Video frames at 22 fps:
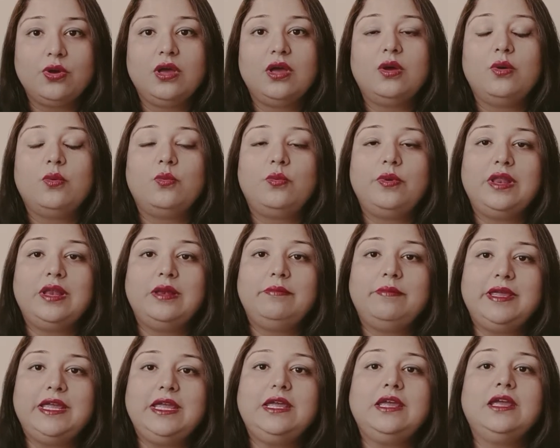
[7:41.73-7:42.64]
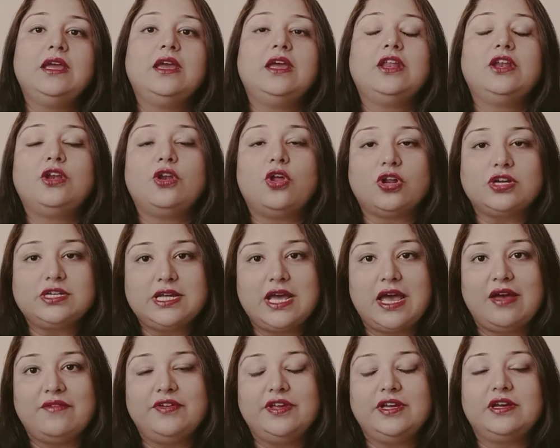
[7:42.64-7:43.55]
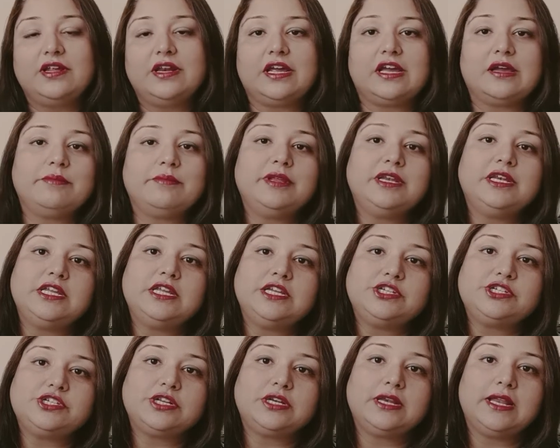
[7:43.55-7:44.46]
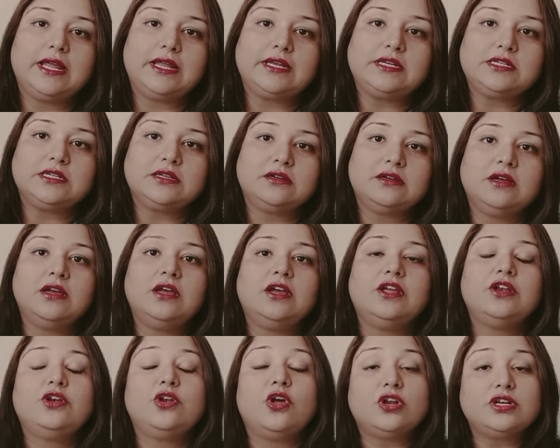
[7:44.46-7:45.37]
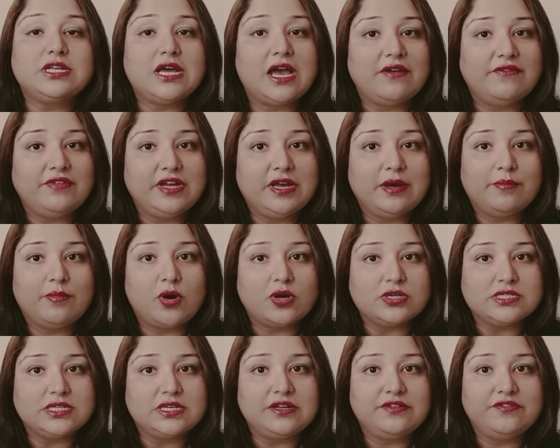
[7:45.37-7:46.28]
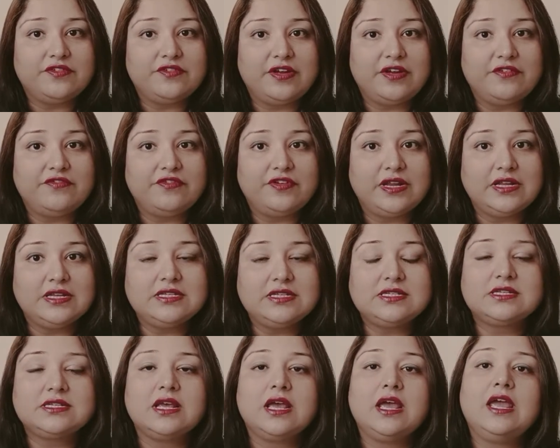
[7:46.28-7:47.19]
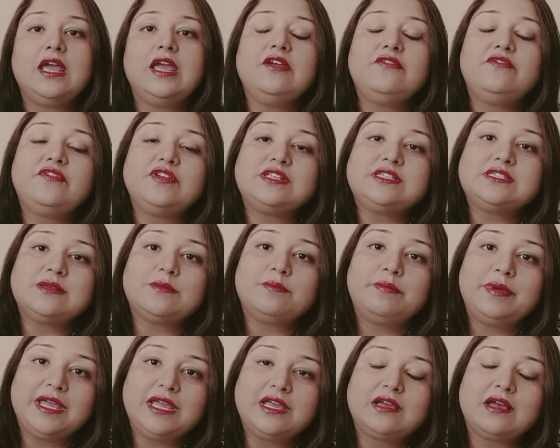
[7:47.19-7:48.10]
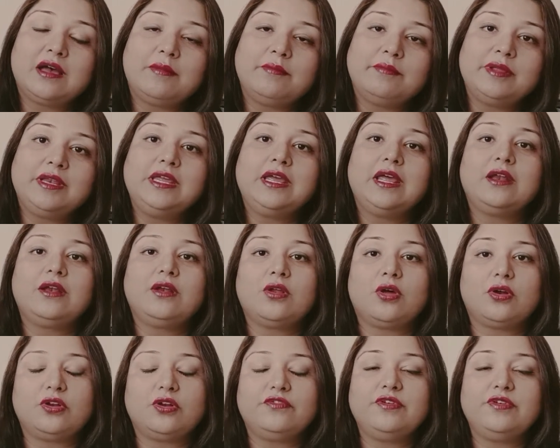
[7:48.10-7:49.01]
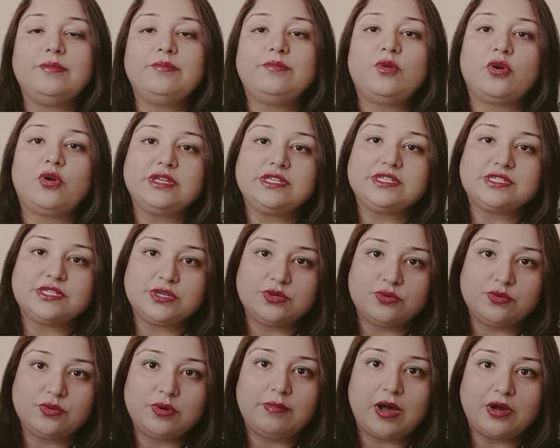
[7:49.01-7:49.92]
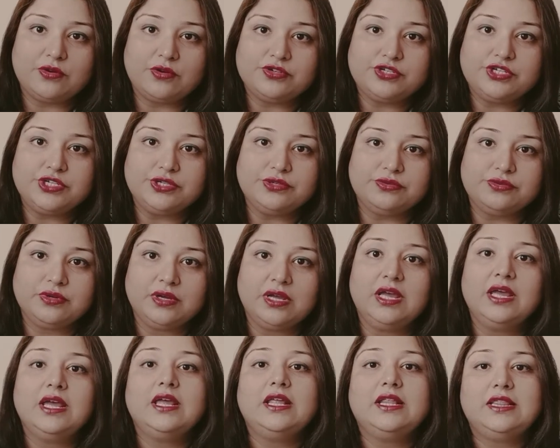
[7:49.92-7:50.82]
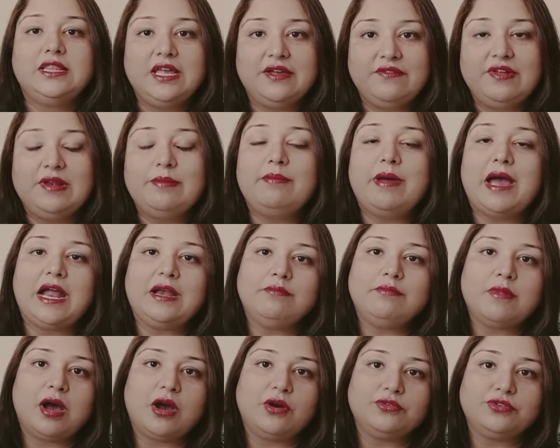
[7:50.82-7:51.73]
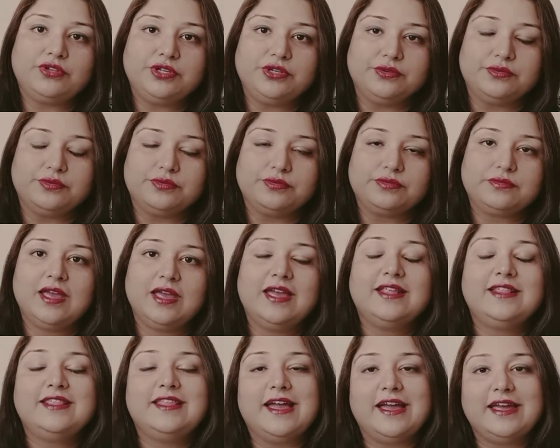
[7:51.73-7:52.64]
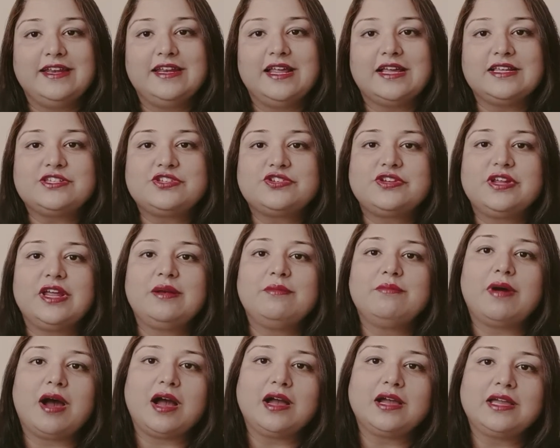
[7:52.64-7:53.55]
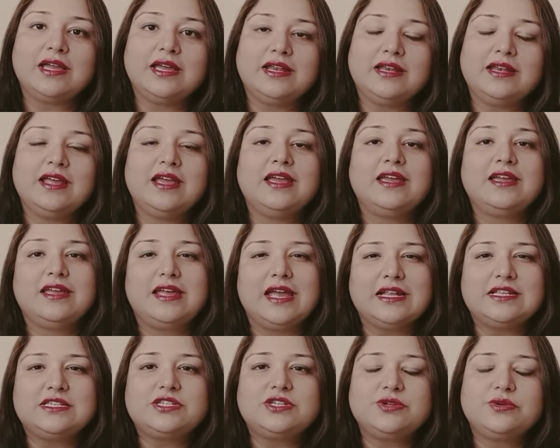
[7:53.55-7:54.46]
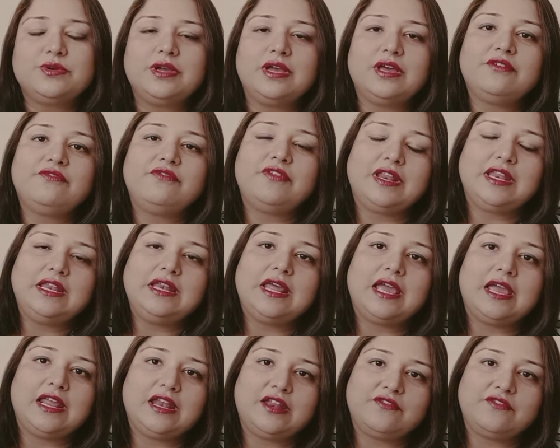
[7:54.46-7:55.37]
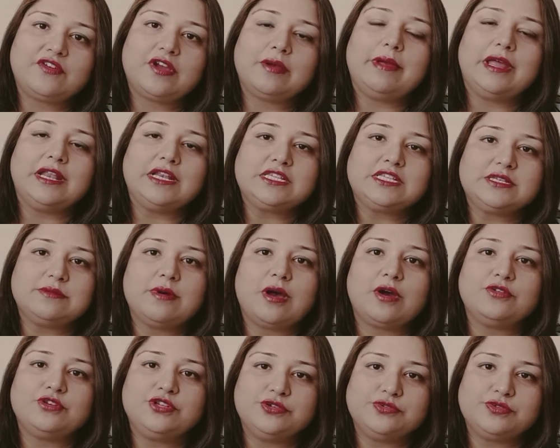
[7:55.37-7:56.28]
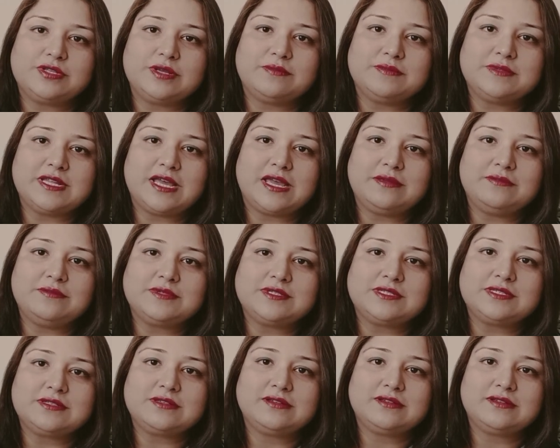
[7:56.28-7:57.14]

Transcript: will be not having a recommendation letter, not having a positive reference. If it's a big company and a lot of employees know about you, they will badmouth you. The industry and market gets to hear very negative comments about you sometimes.